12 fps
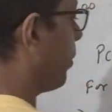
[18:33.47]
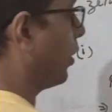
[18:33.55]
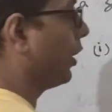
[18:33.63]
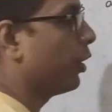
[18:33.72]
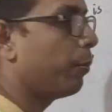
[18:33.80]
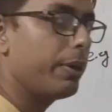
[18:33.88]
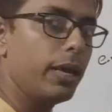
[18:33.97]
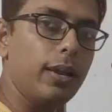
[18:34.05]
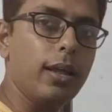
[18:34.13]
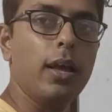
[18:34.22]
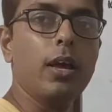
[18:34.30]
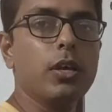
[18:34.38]

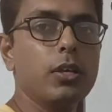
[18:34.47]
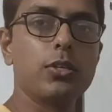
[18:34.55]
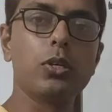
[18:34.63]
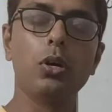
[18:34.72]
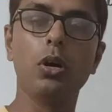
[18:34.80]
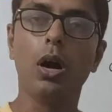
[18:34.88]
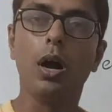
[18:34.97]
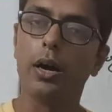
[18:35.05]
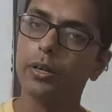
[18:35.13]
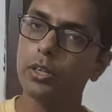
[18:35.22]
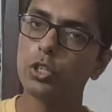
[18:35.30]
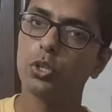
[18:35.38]
polynomial. So
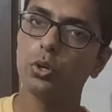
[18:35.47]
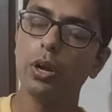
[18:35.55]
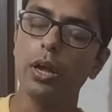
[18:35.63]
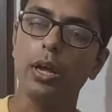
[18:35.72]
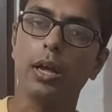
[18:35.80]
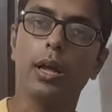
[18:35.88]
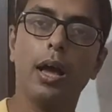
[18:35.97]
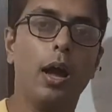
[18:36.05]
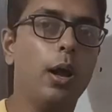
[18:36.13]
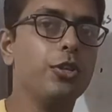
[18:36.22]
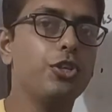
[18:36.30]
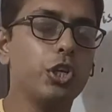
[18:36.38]
understood?
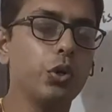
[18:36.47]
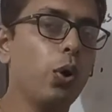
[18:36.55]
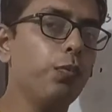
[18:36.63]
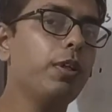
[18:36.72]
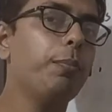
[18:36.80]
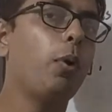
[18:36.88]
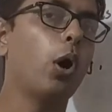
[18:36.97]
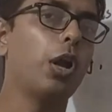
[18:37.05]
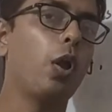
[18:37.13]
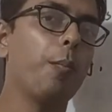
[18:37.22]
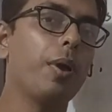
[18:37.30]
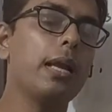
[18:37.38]
Zero of the
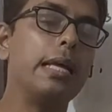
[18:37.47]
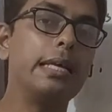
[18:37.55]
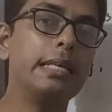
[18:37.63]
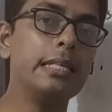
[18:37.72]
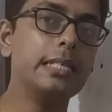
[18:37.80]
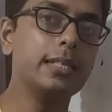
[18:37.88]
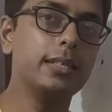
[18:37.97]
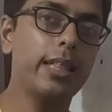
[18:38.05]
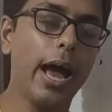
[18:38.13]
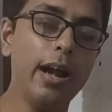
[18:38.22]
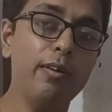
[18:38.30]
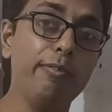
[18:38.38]
polynomial is
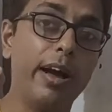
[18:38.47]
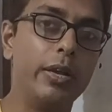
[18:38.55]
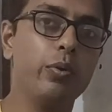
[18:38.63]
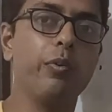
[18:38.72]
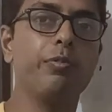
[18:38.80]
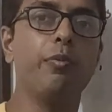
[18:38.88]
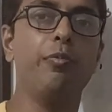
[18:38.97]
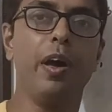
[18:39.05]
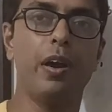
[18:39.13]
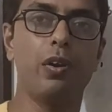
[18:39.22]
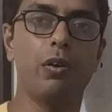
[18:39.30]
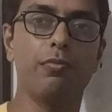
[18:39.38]
that value of the
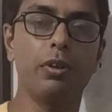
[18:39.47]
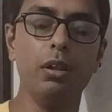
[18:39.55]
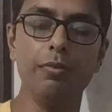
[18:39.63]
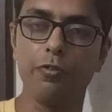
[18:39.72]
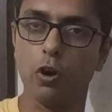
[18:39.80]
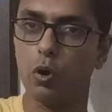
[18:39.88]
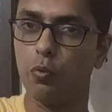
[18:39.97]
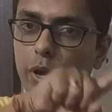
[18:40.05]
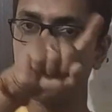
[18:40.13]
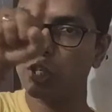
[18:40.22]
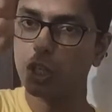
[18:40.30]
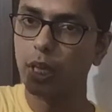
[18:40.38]
variable for
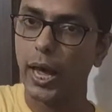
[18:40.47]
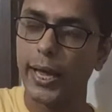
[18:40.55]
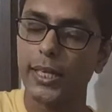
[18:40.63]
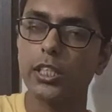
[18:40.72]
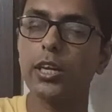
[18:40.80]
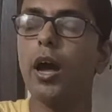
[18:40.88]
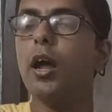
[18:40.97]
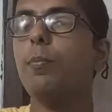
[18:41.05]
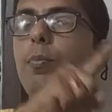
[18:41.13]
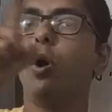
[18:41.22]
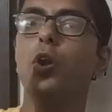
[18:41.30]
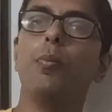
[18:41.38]
which the
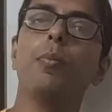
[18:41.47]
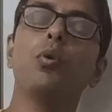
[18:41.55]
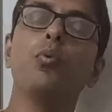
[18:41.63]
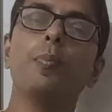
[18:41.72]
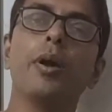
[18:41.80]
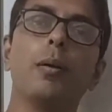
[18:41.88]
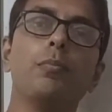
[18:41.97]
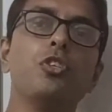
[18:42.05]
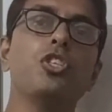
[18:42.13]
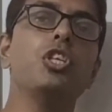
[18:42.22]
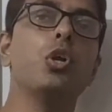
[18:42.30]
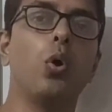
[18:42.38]
entire polynomial would become
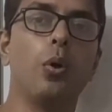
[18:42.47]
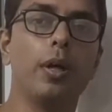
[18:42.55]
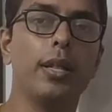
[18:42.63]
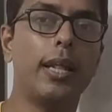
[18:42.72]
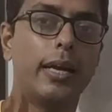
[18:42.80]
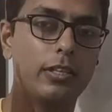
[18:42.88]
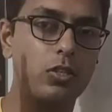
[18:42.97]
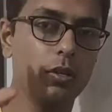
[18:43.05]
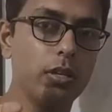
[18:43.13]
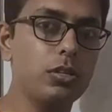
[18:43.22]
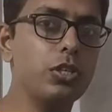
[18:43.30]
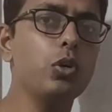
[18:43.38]
0. That is called
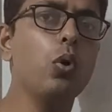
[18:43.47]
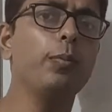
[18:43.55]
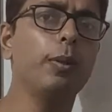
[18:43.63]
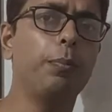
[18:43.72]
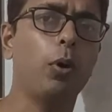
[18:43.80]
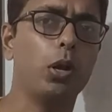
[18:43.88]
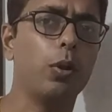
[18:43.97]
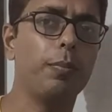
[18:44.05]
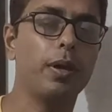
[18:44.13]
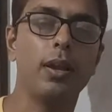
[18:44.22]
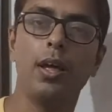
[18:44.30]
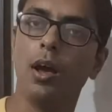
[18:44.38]
the zero of the
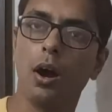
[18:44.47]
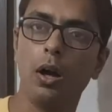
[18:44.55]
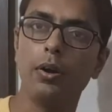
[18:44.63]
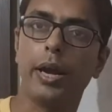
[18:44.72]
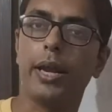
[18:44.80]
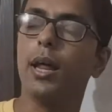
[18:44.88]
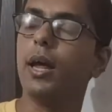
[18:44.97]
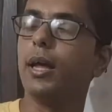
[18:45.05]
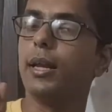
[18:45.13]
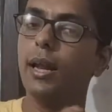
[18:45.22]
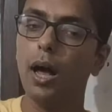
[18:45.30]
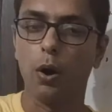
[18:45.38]
polynomial. Alright,
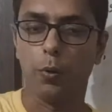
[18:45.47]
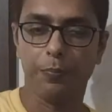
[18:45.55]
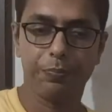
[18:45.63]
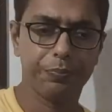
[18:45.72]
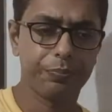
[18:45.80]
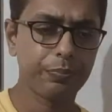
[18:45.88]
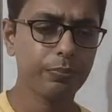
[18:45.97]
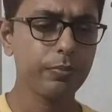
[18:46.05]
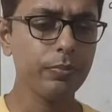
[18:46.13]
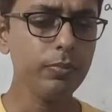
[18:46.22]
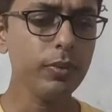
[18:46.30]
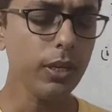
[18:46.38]
now
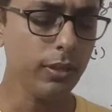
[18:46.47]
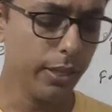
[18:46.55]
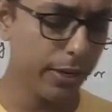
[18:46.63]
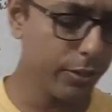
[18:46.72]
there